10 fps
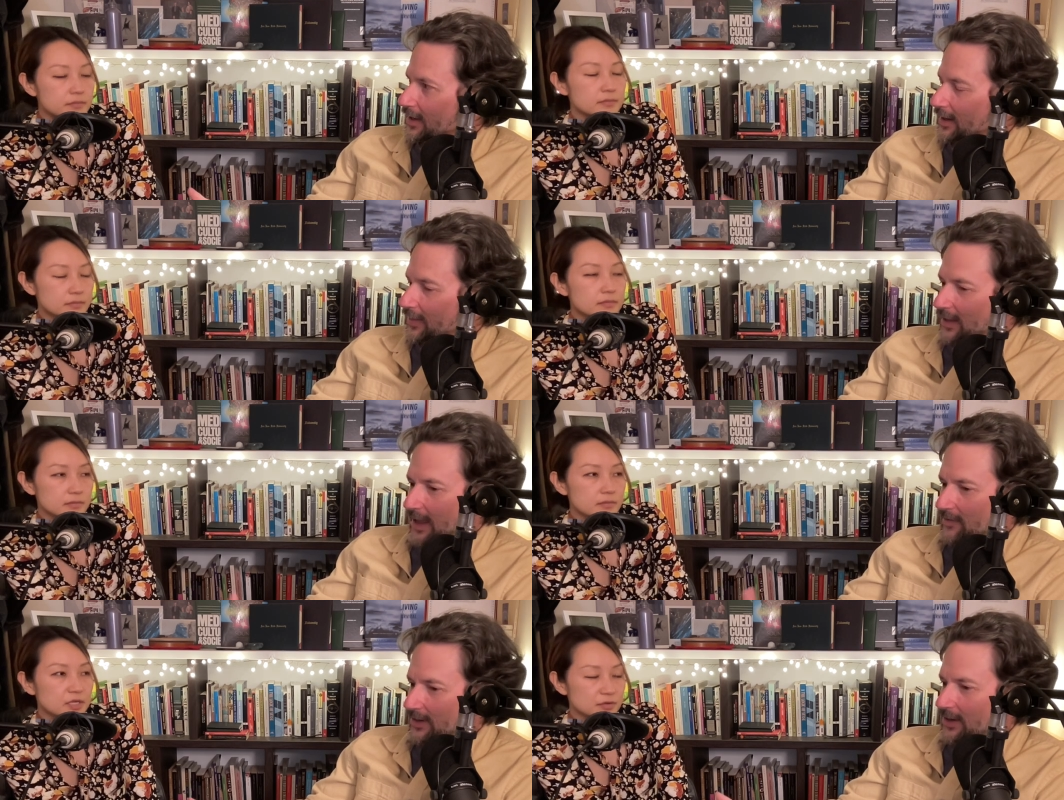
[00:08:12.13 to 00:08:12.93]
Speaker 1: And I think
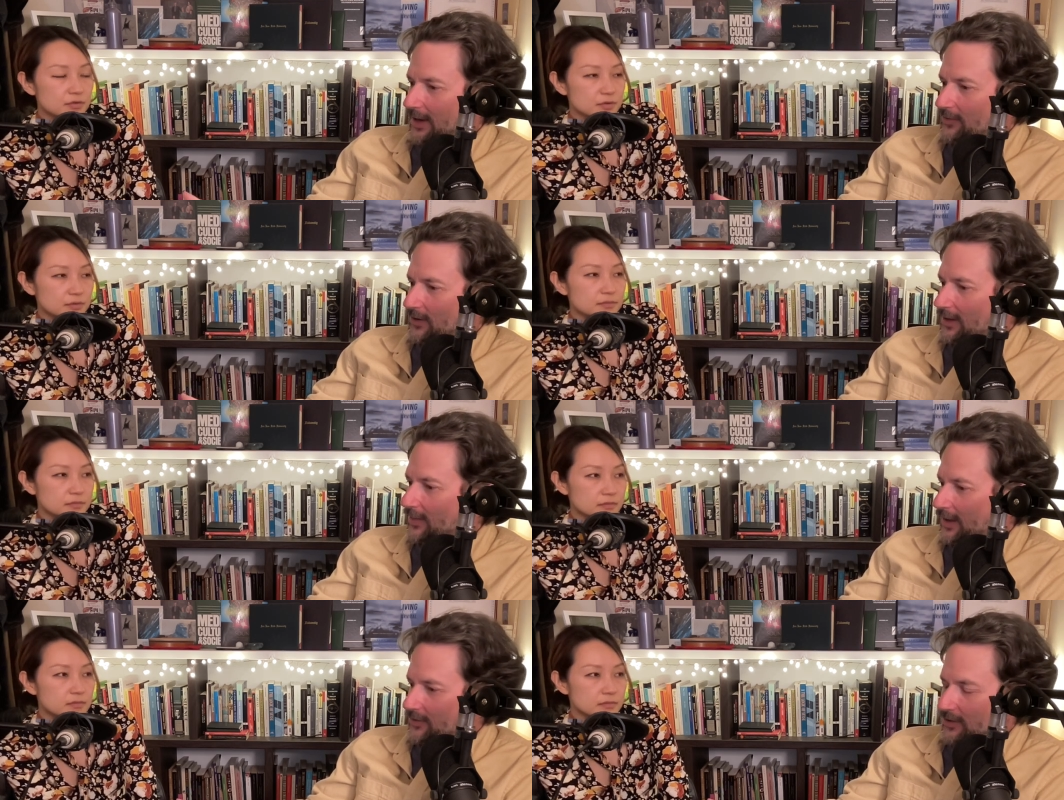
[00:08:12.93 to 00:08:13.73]
having Daisy True.
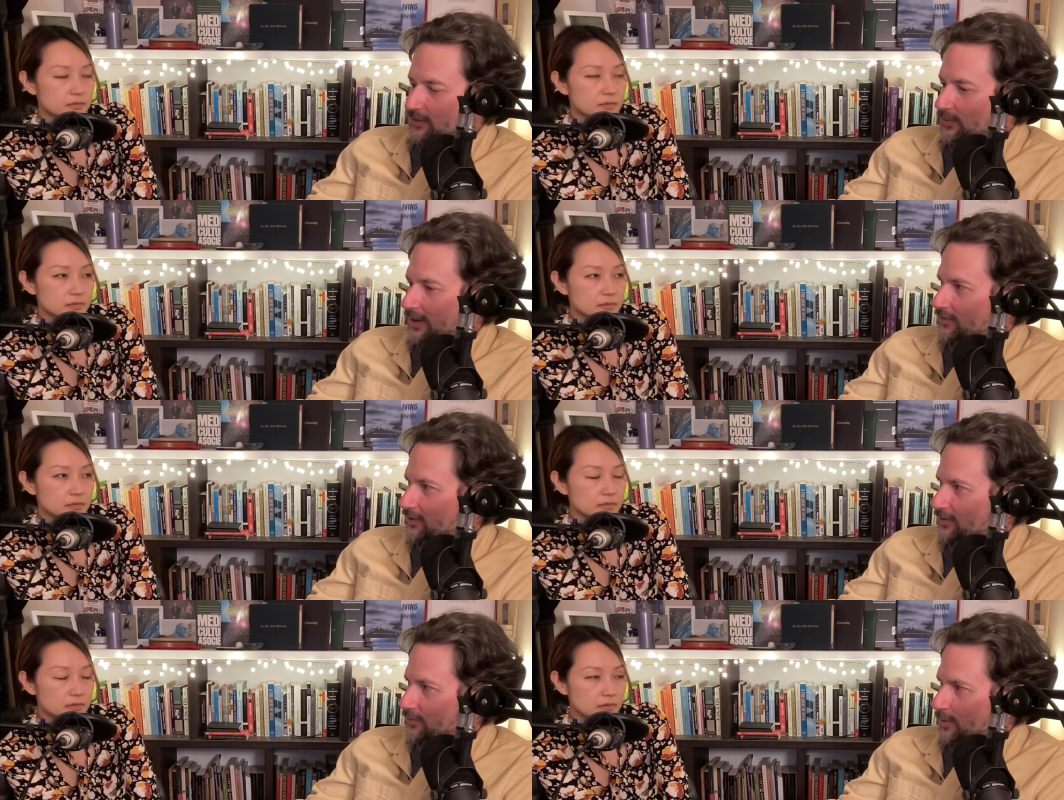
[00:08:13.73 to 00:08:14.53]
in that
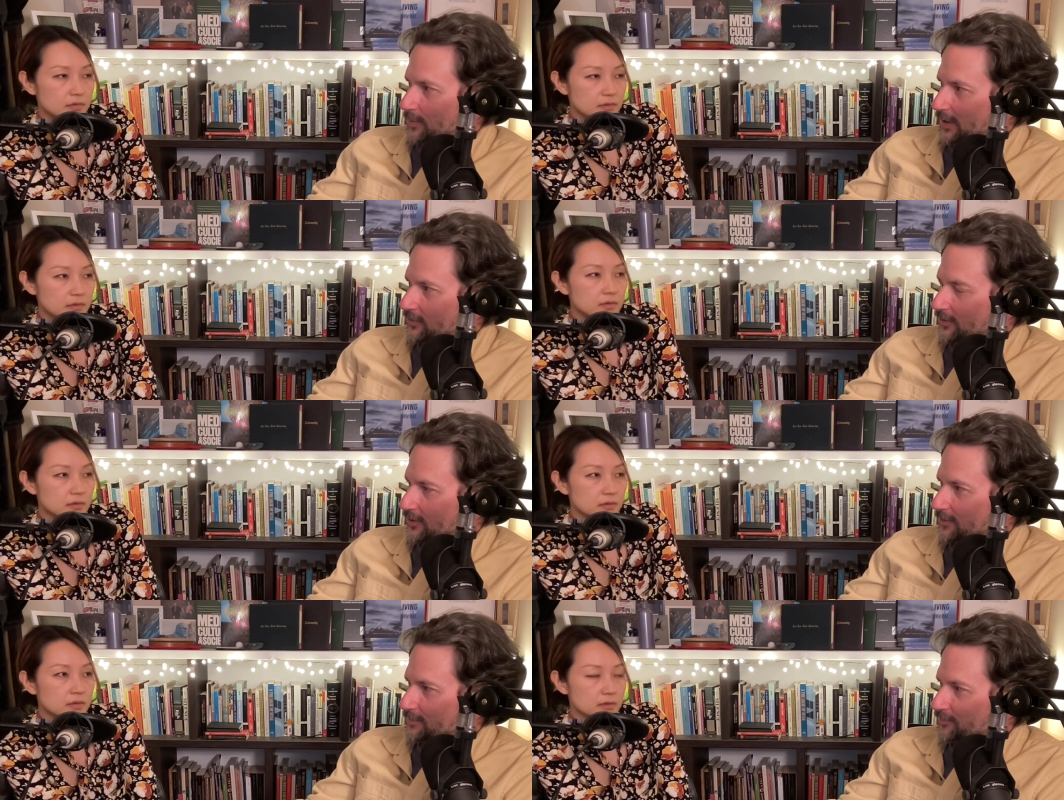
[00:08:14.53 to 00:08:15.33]
situation is what makes her